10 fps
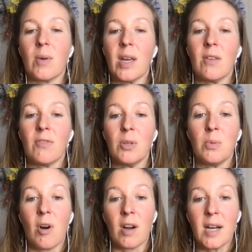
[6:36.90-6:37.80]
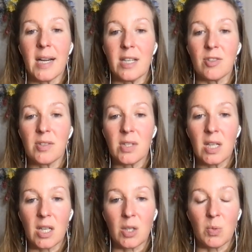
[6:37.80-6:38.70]
if you are
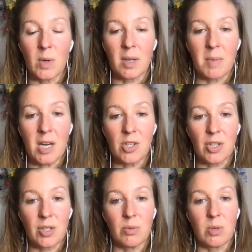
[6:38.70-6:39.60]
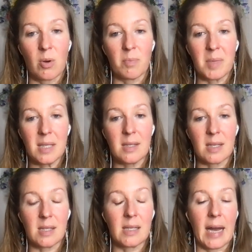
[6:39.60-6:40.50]
interested and you want to make sure you don't miss the
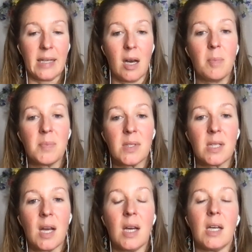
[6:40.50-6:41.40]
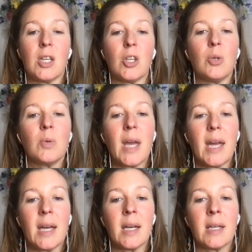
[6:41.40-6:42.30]
signups, you
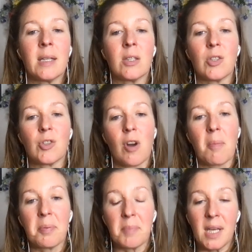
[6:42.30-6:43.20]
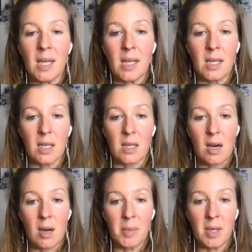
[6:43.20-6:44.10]
can drop me a
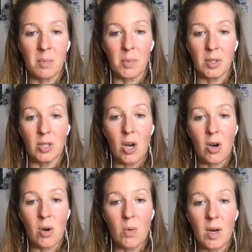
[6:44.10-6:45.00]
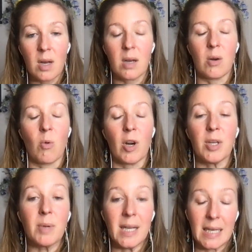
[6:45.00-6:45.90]
comment below or
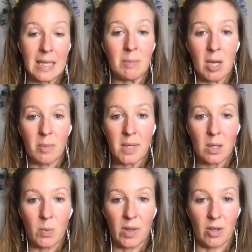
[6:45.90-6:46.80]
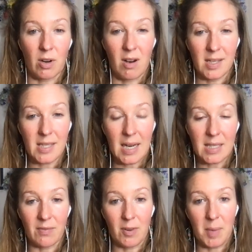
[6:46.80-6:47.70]
you can email me with your contact
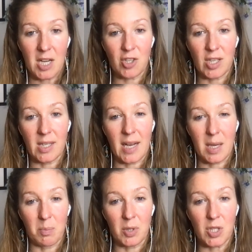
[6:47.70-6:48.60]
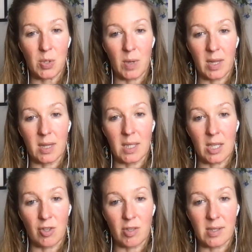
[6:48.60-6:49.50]
information and I can put you on the
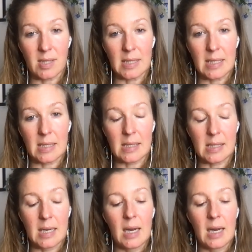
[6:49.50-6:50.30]
interest list.